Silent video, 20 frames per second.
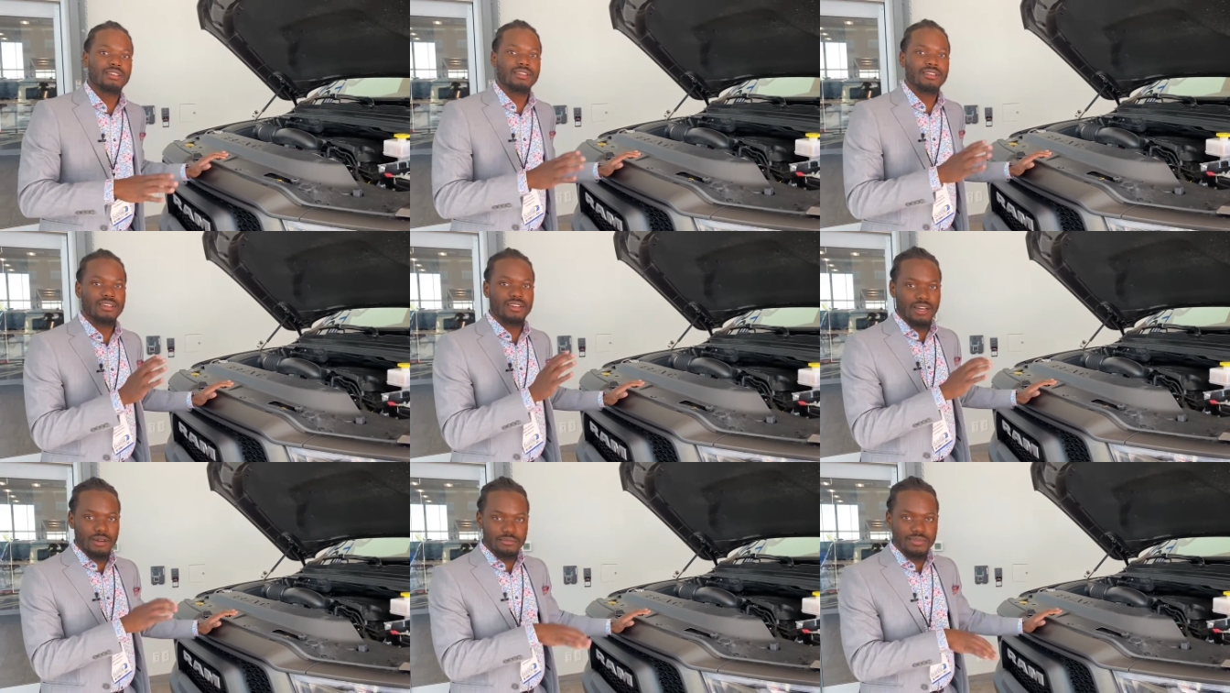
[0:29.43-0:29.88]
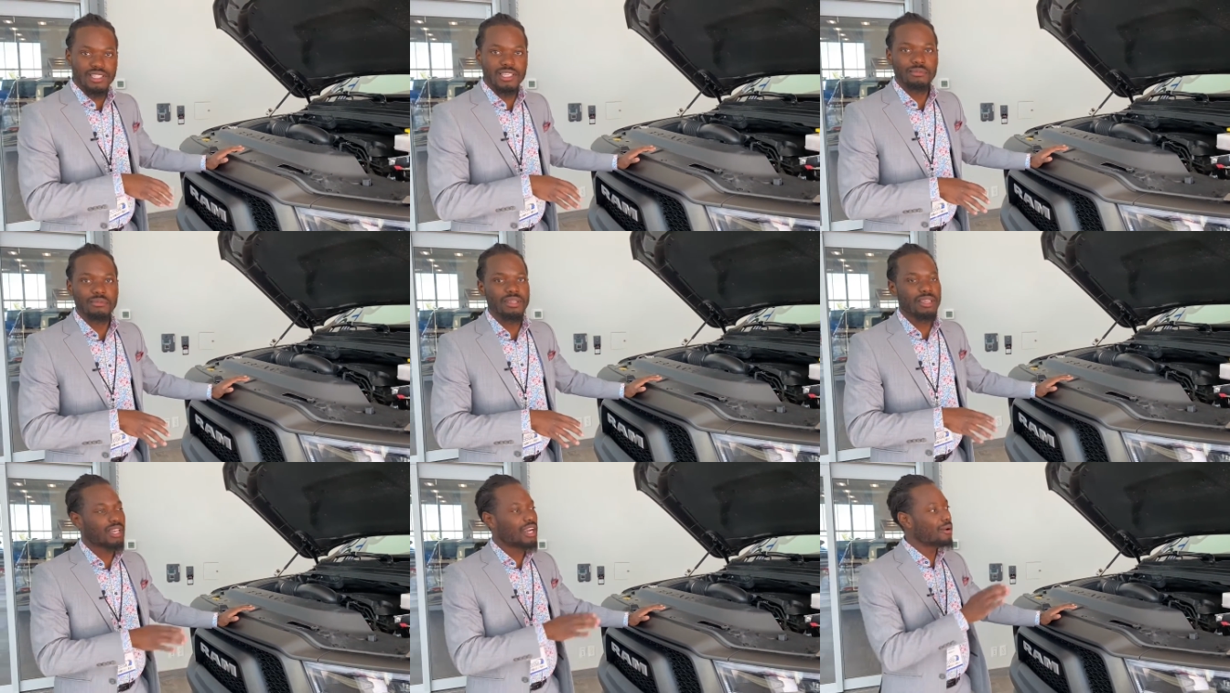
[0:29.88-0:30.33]
Come see
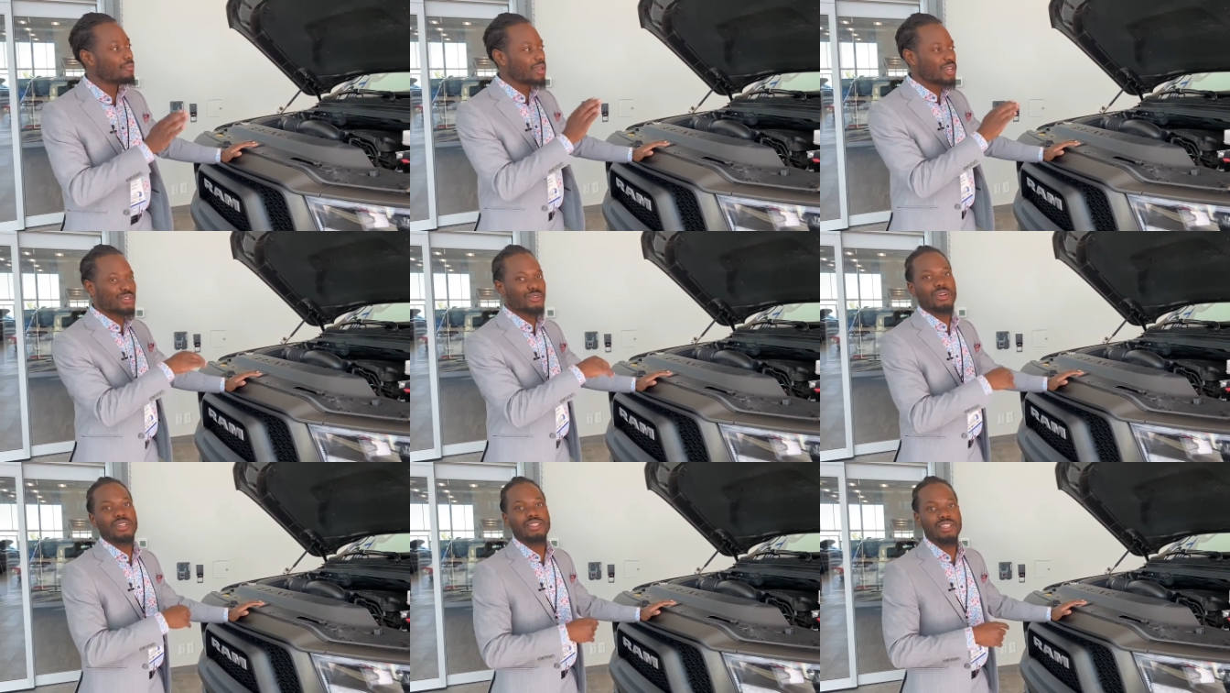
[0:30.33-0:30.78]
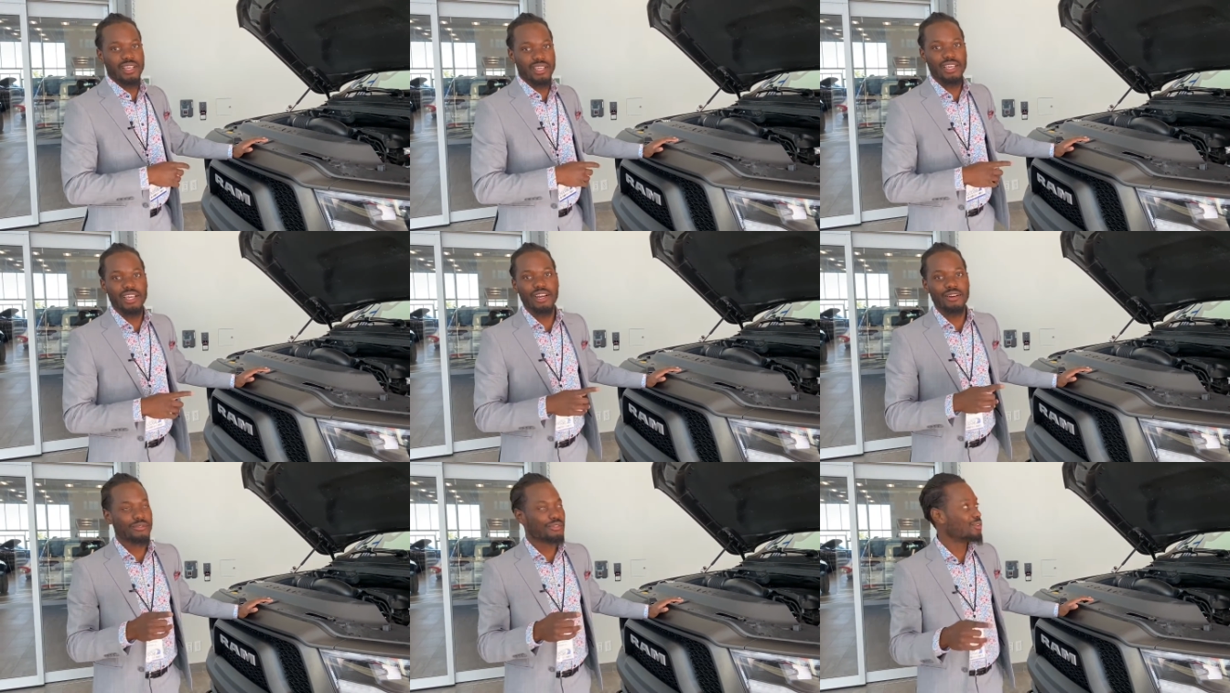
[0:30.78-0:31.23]
me and I'll make sure I take
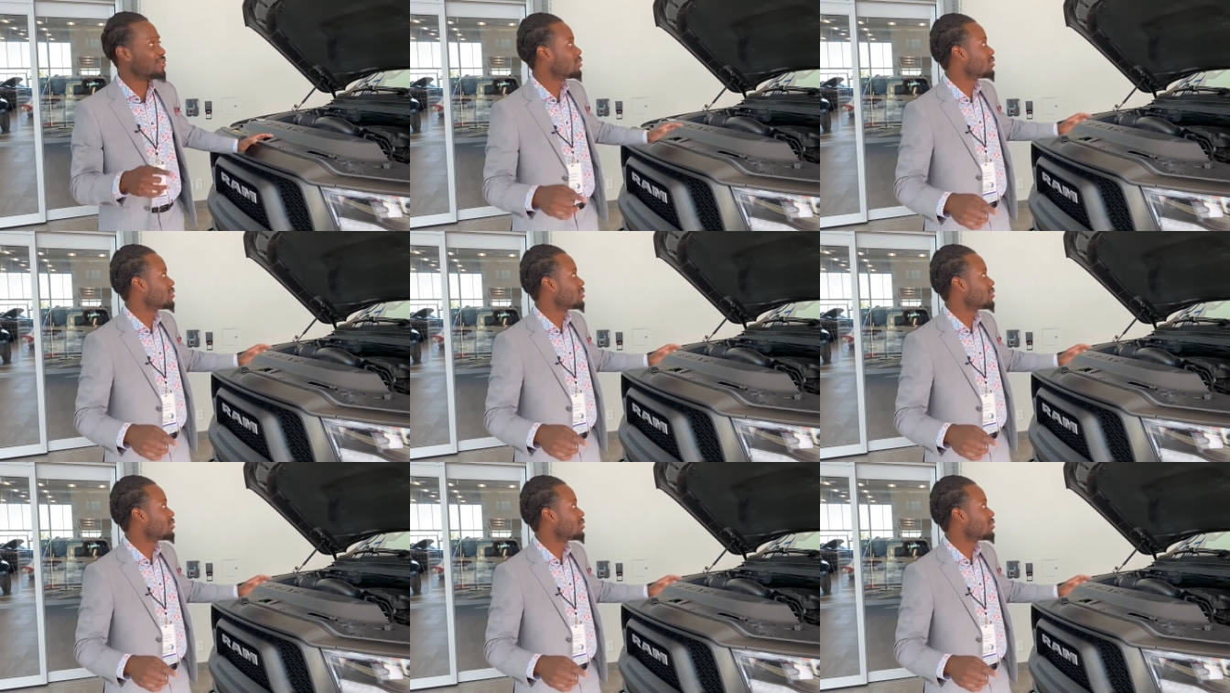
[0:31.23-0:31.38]
care of you,